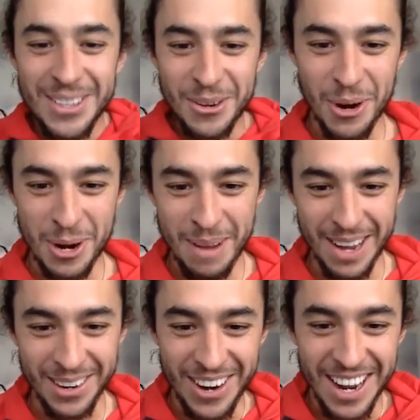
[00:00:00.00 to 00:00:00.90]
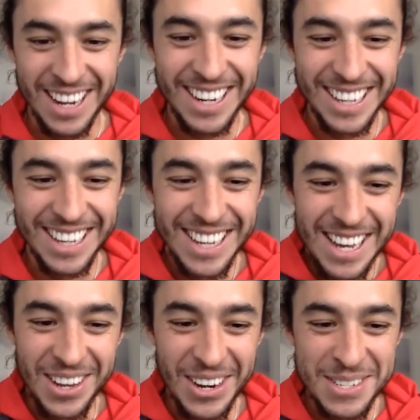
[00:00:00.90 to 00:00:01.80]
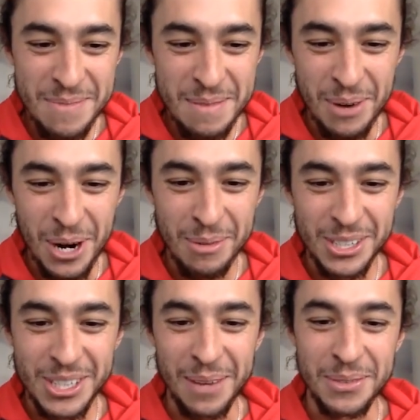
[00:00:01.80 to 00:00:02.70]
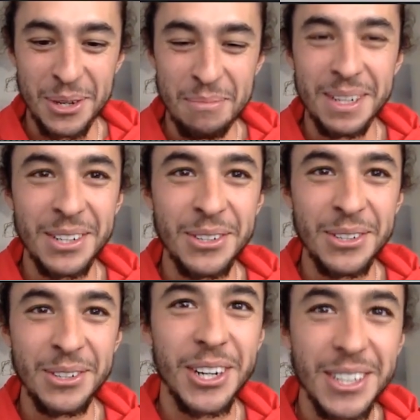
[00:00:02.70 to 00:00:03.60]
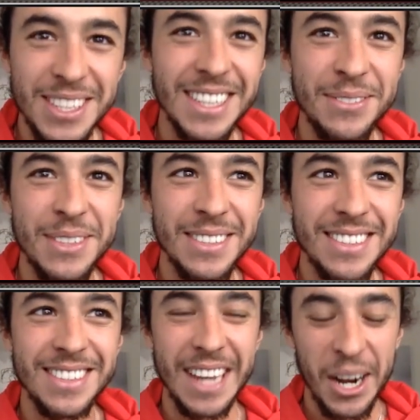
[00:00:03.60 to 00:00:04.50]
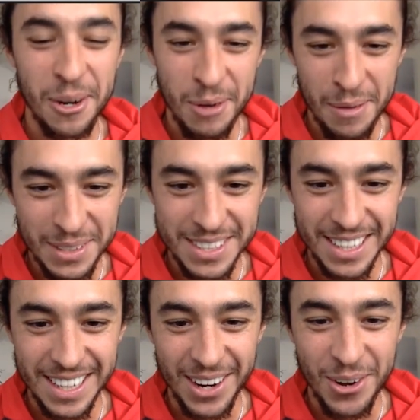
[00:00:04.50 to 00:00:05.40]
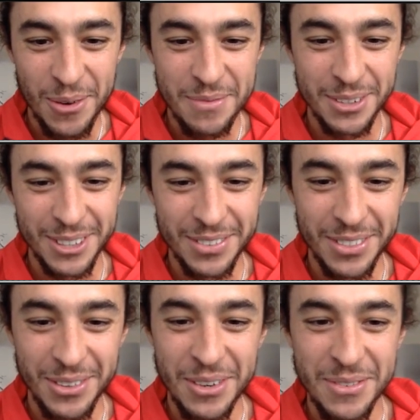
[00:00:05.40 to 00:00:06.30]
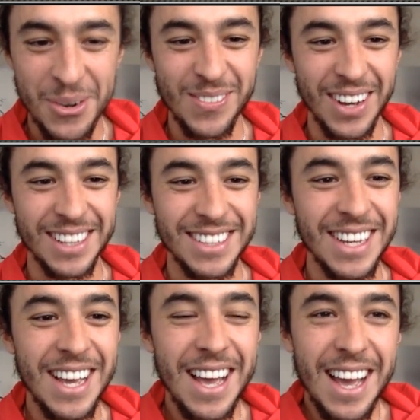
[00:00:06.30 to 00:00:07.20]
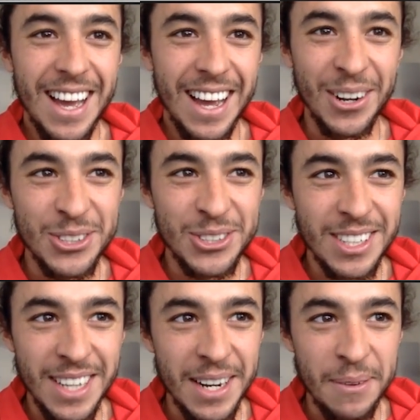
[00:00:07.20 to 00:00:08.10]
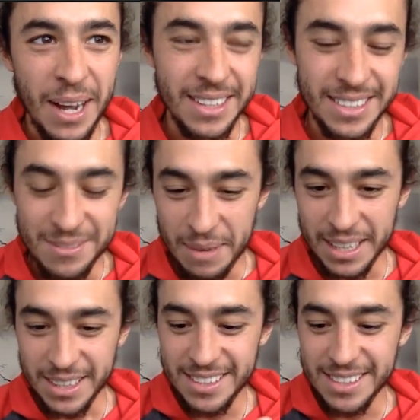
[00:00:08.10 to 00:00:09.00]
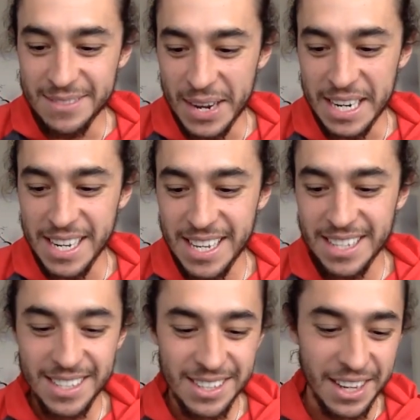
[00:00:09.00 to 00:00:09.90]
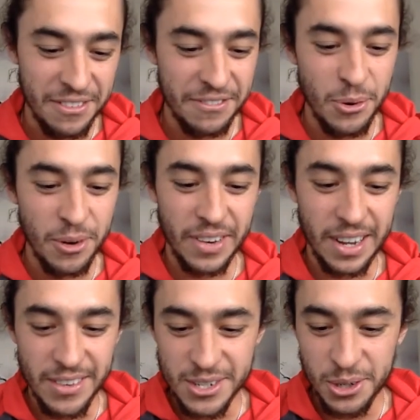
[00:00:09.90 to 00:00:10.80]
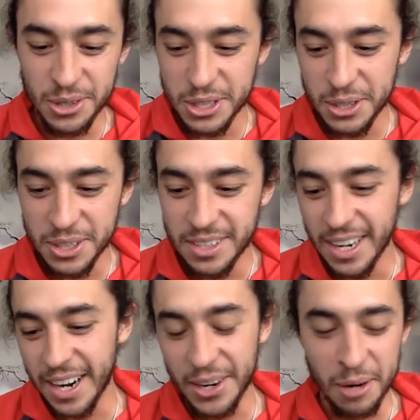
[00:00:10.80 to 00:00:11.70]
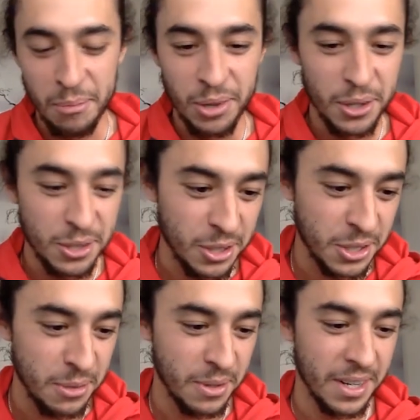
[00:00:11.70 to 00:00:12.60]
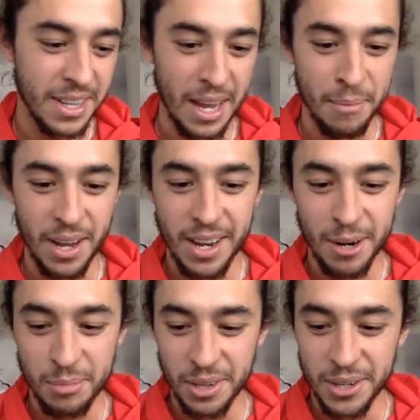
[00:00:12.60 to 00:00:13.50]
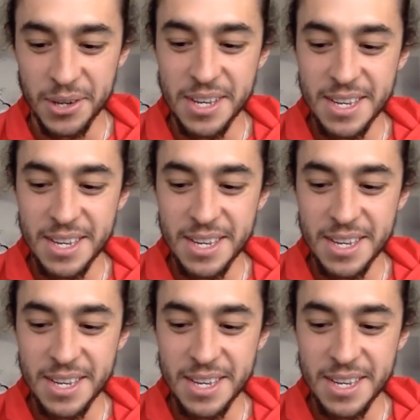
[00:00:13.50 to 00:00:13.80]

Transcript: Don't worry about it, Ryan. There hasn't been barber stops open in New Jersey. It's been terrible. I've been sitting at home for 3-4 months. I don't trust anyone. My niece is like 4 or 5 years old. She dyed her hair blue, so she wanted to dye my hair blue.